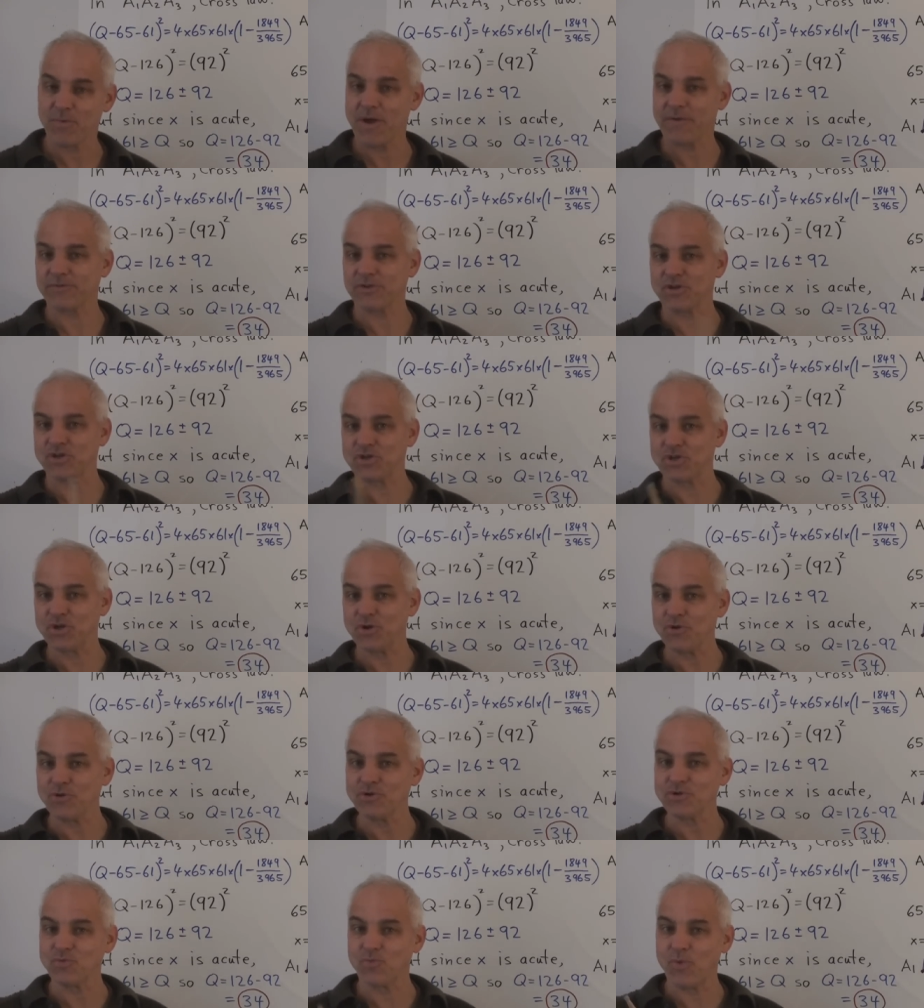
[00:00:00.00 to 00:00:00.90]
We have to
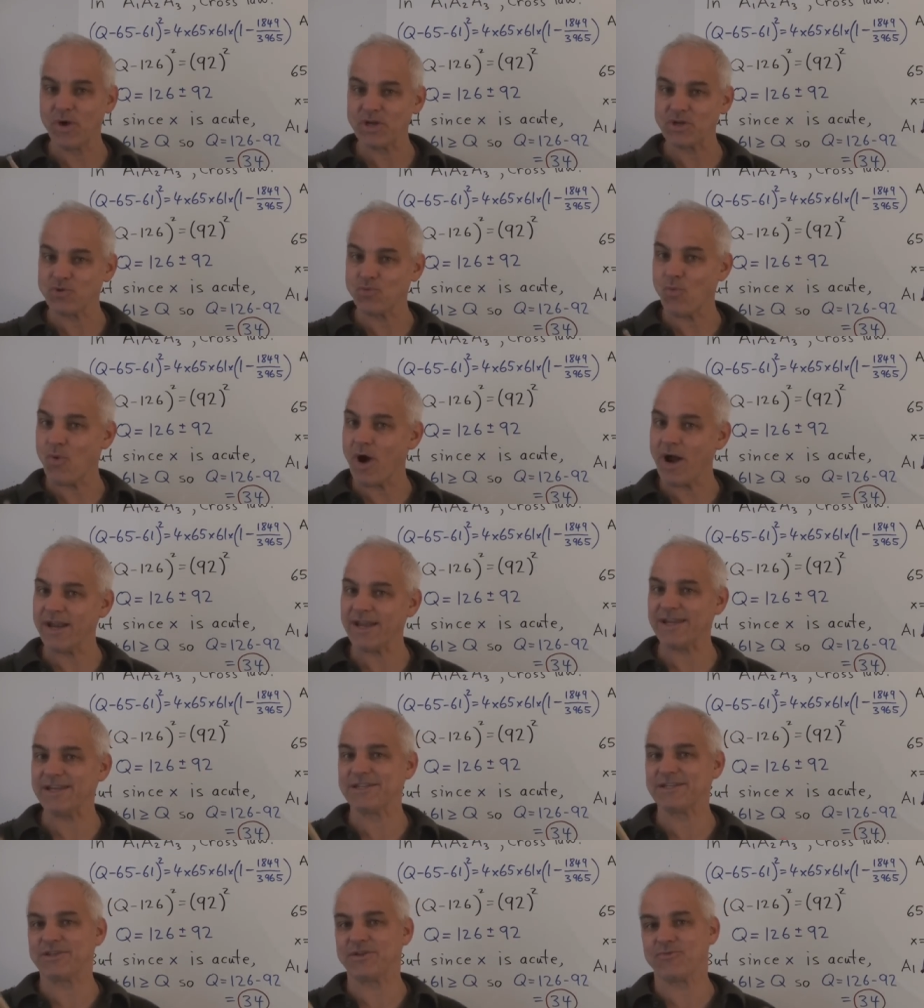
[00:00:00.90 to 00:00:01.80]
choose which one
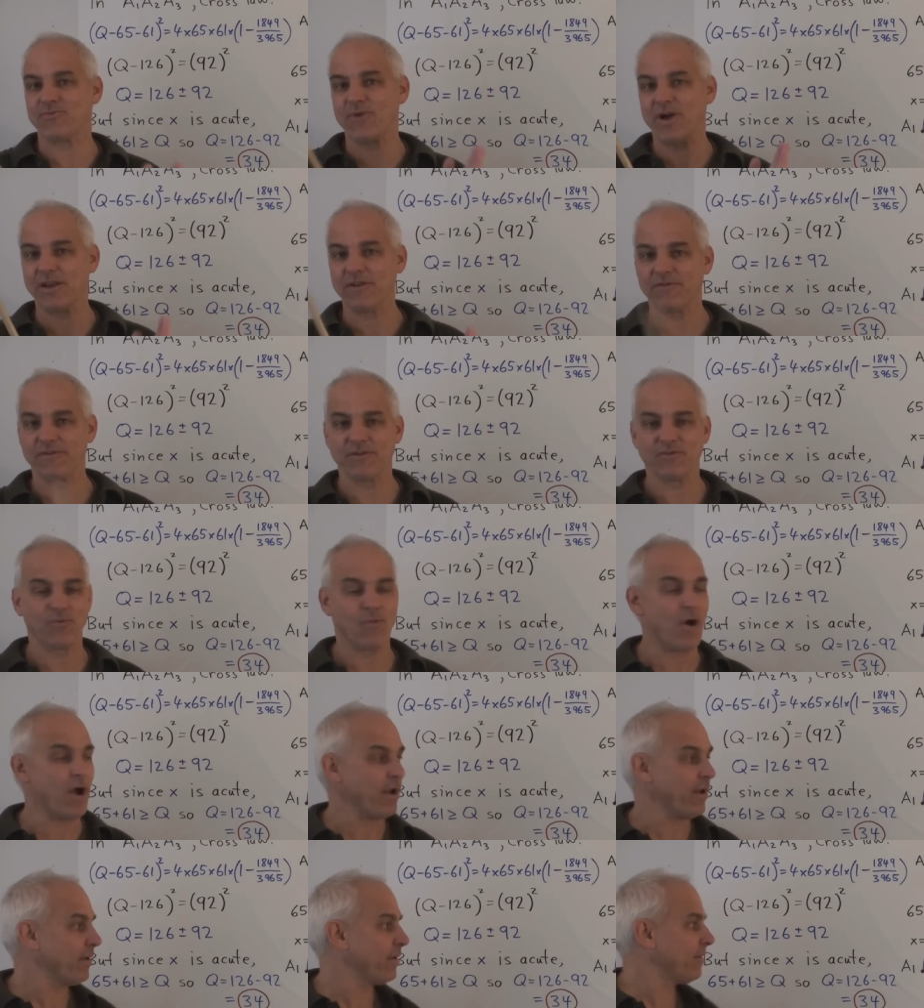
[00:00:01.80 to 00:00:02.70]
is the relevant
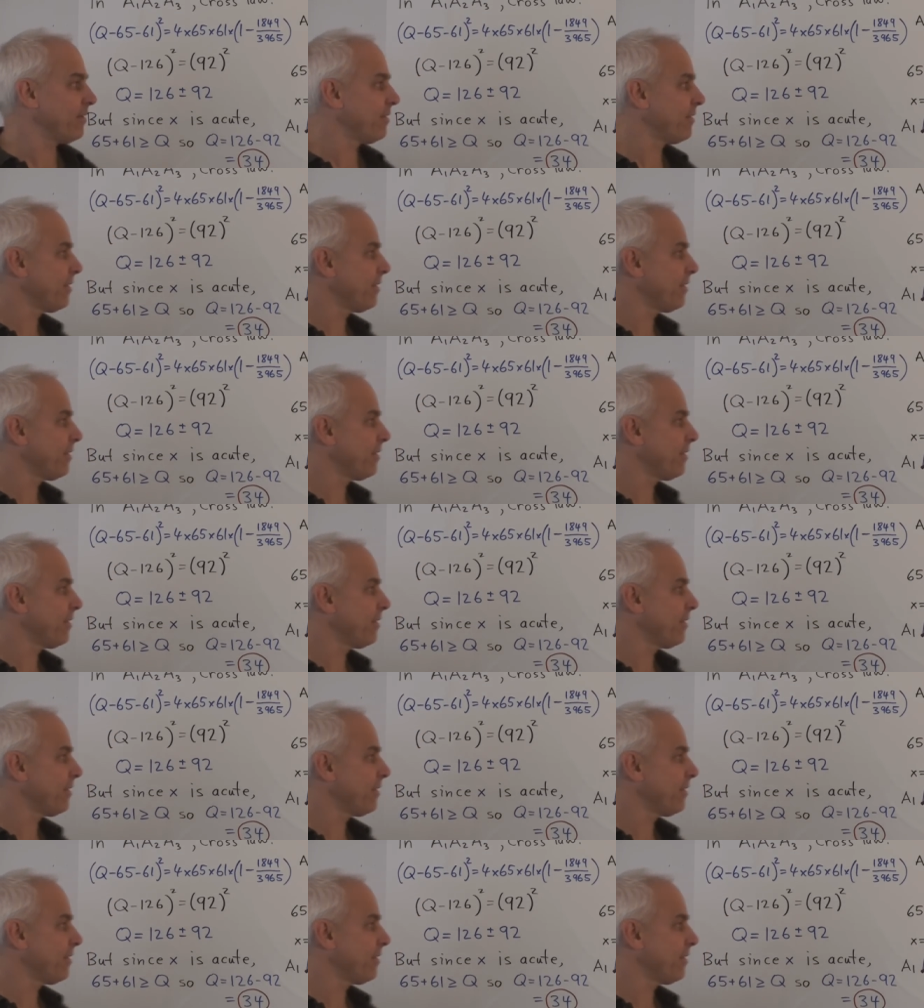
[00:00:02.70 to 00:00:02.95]
one.